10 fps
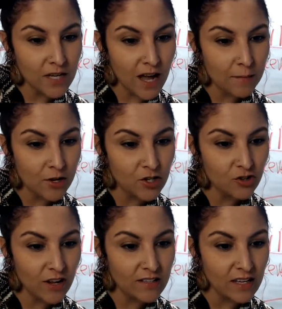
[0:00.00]
time
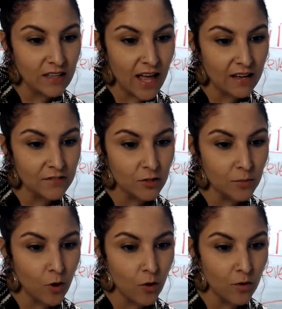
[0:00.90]
constraints, and lack of
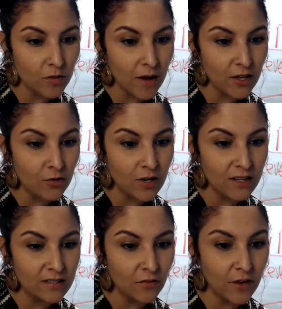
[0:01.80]
support with my
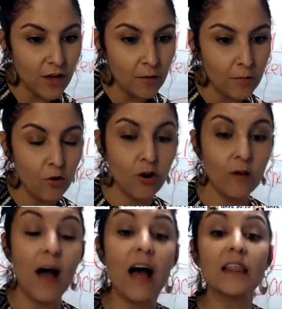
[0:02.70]
unique self-care
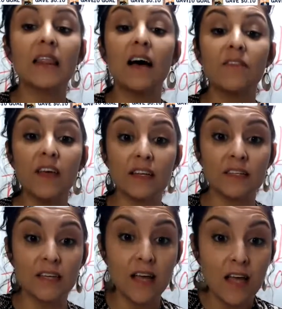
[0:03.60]
program. I love
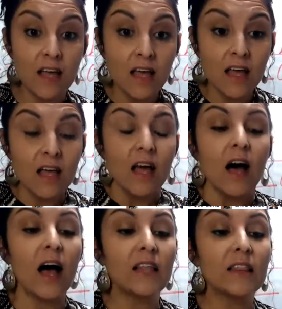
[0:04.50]
it.
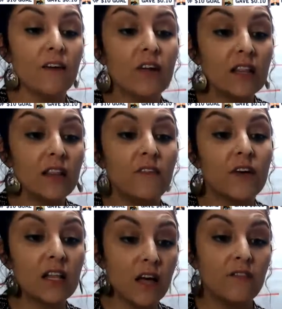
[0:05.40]
I love it. I love
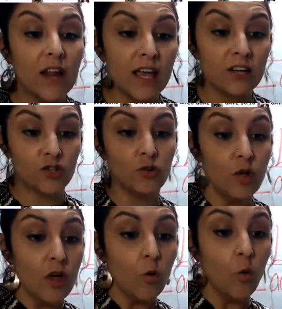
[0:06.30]
it. I love it,
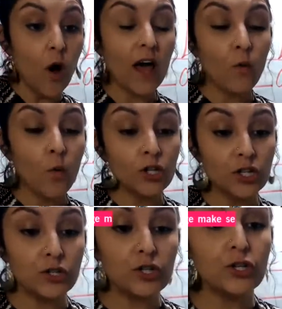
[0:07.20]
Angel. What I
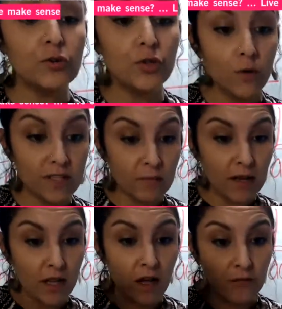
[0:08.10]
want you to do, though, is,
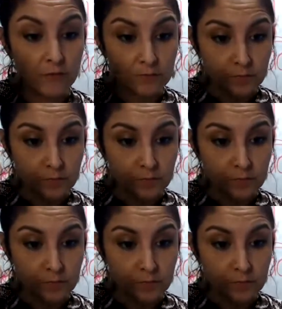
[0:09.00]
my love,